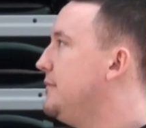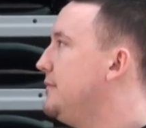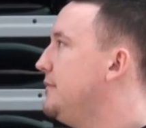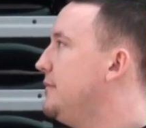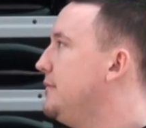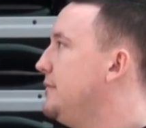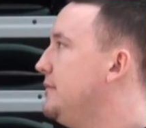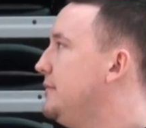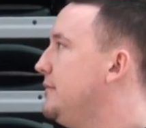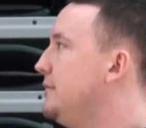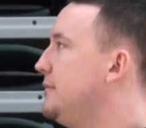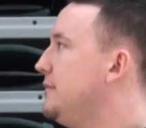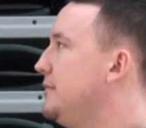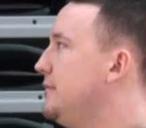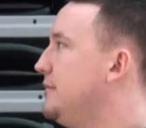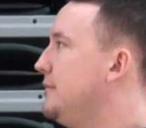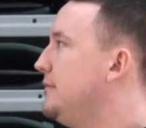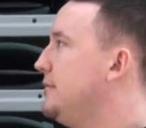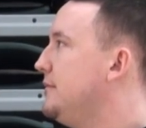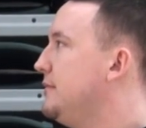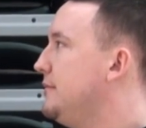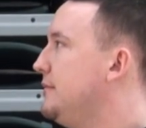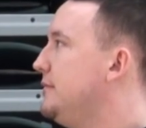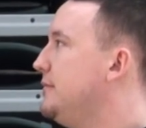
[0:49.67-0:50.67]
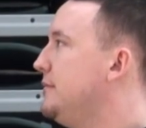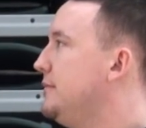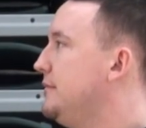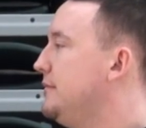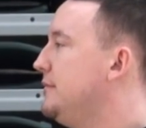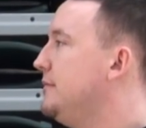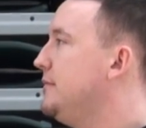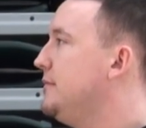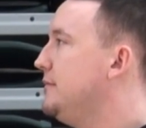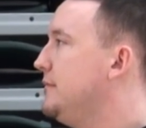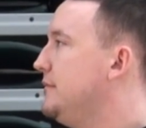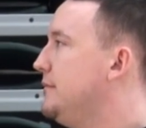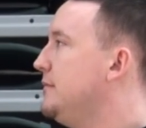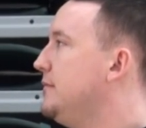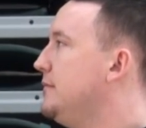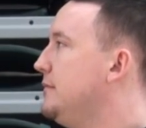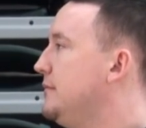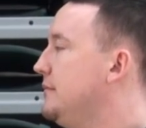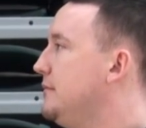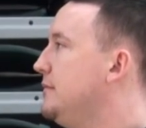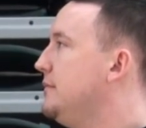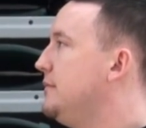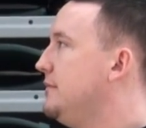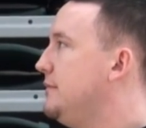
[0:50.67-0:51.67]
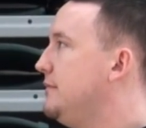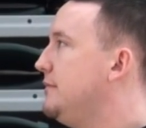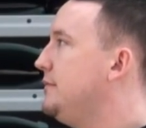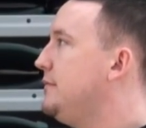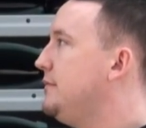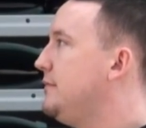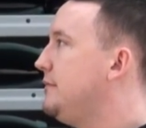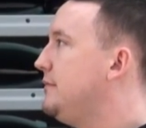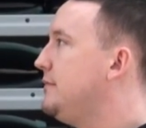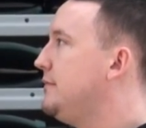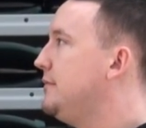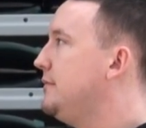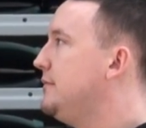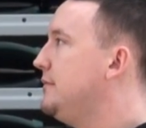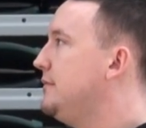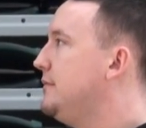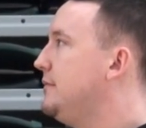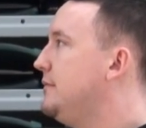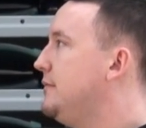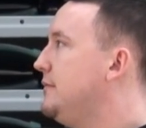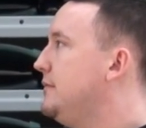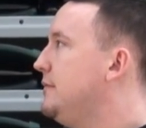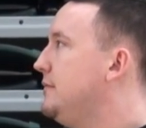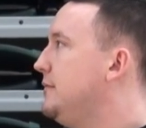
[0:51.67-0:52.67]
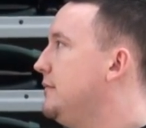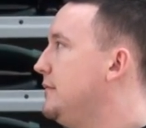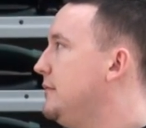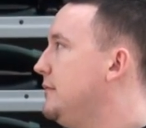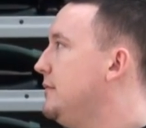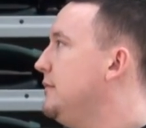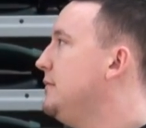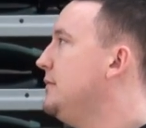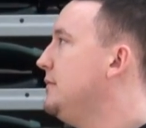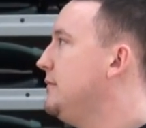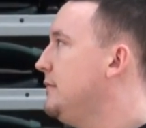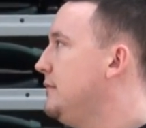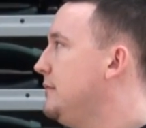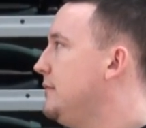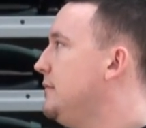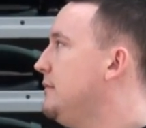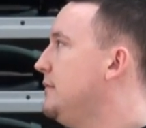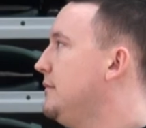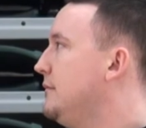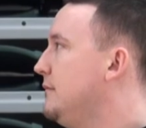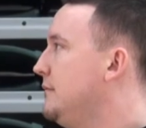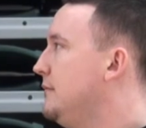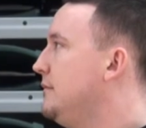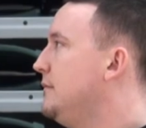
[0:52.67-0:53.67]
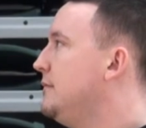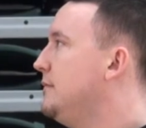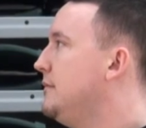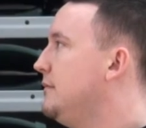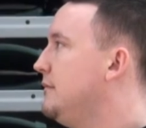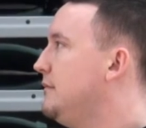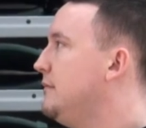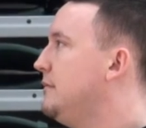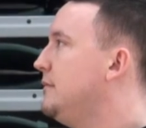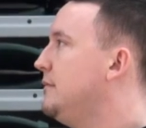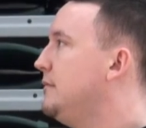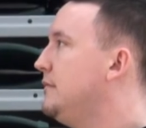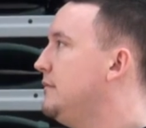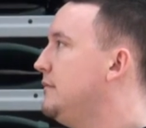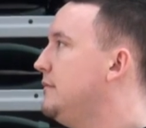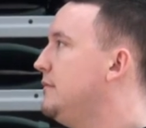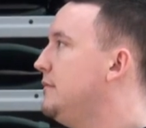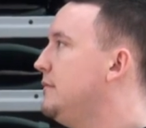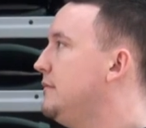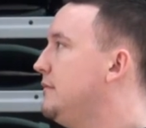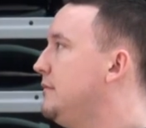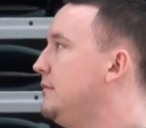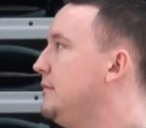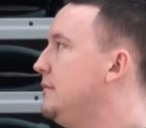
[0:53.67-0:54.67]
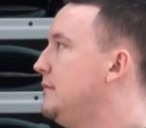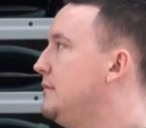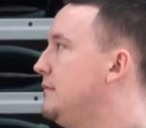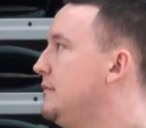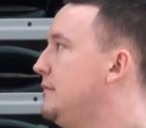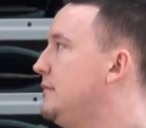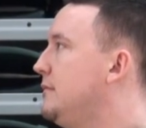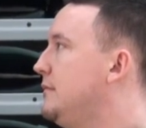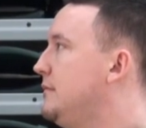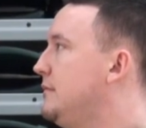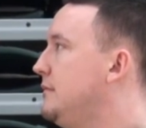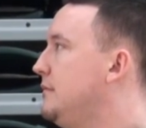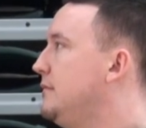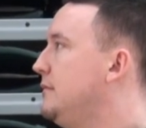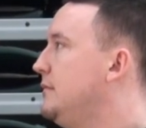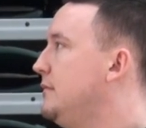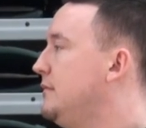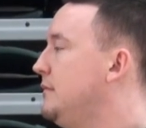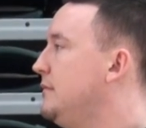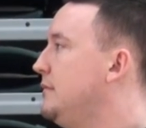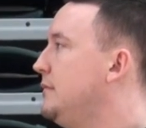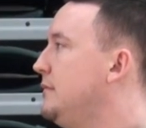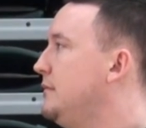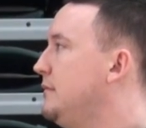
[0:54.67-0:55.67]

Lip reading: This person isn't speaking.